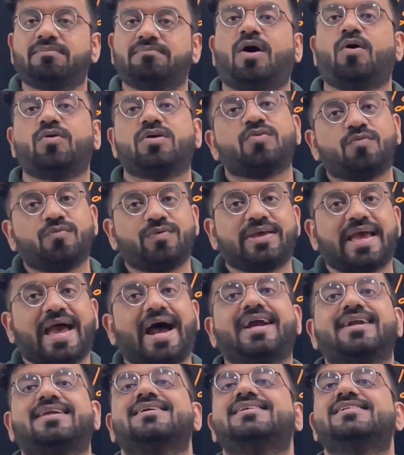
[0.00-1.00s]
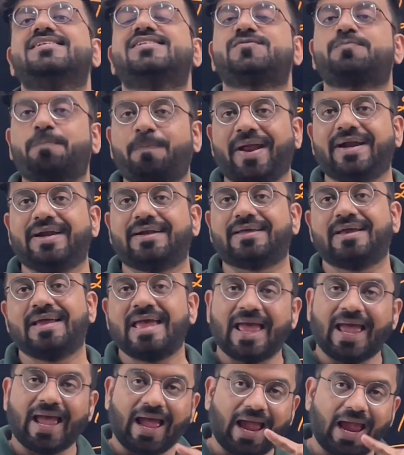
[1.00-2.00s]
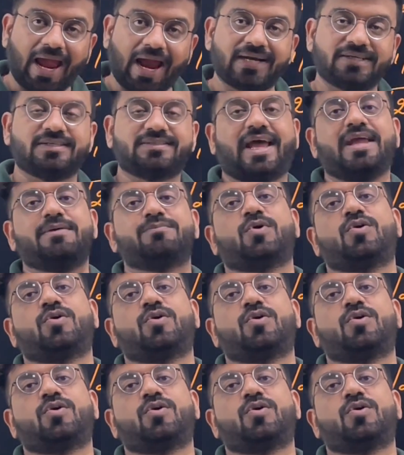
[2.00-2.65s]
amount we had spent at the time